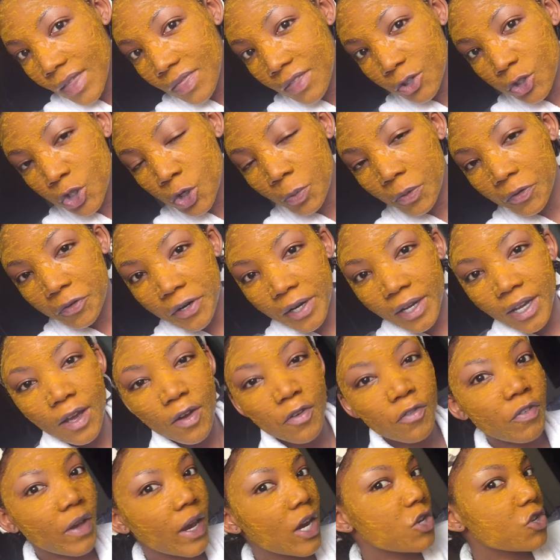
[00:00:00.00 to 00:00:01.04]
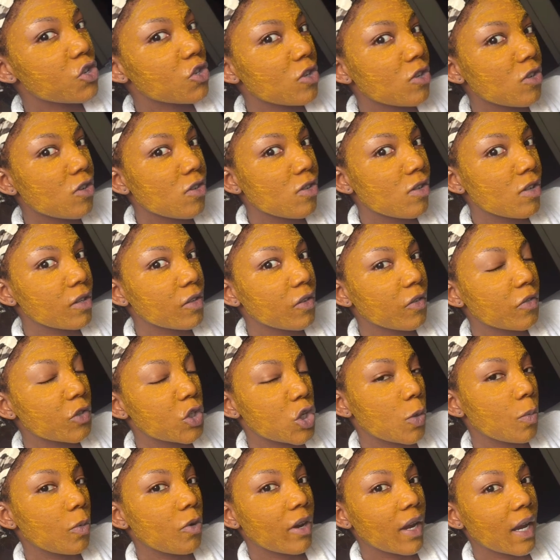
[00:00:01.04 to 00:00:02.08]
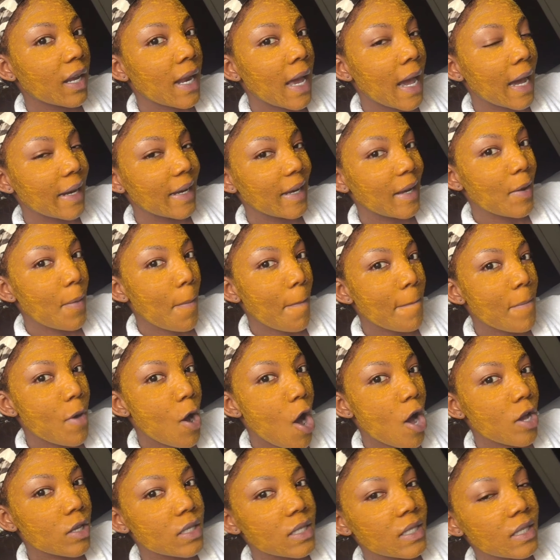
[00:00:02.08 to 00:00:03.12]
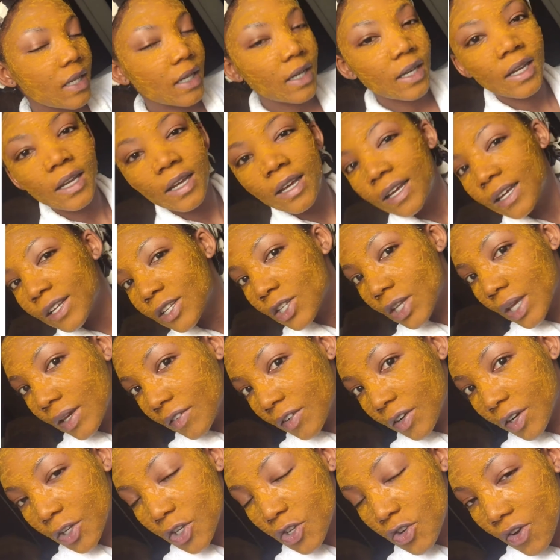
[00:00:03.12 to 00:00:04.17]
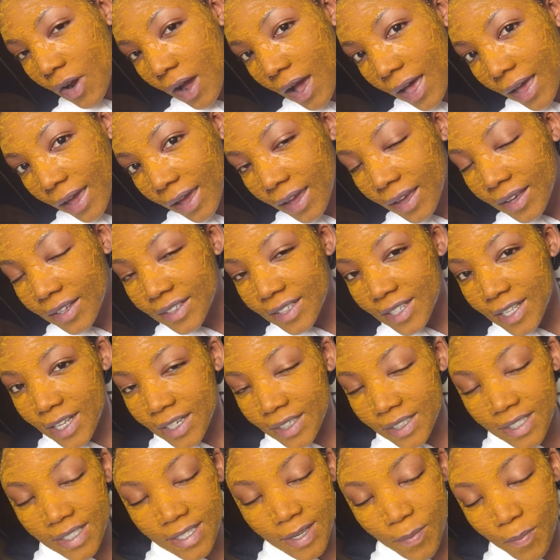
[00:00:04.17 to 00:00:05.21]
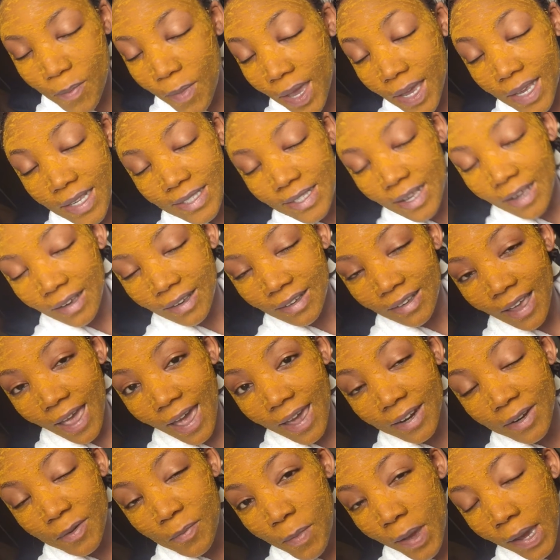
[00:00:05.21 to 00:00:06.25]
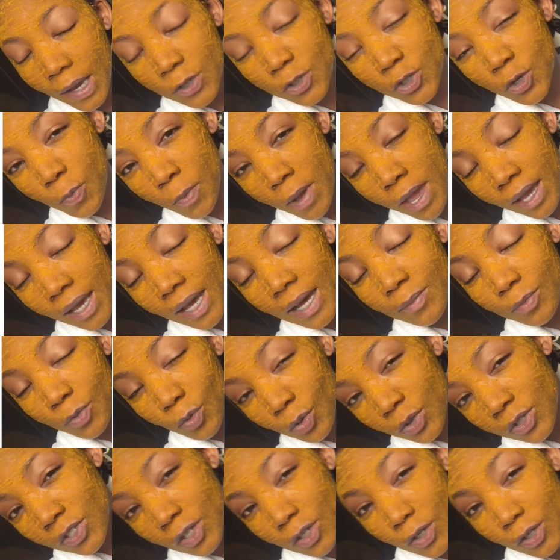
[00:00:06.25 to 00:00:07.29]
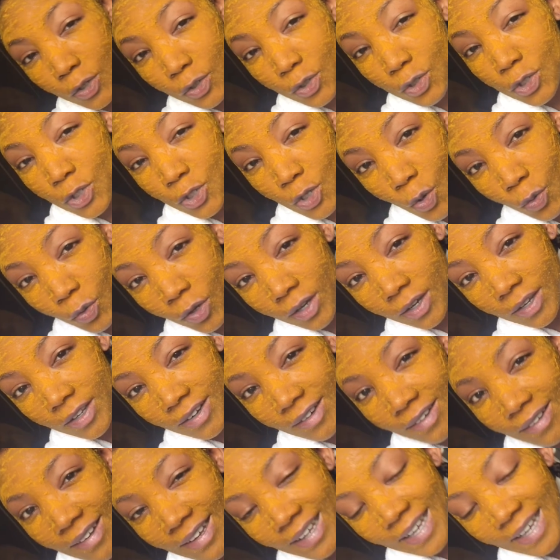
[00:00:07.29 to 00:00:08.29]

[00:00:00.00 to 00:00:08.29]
the turmeric and honey mask, give it a try. It's amazing, and it makes your makeup also look so good.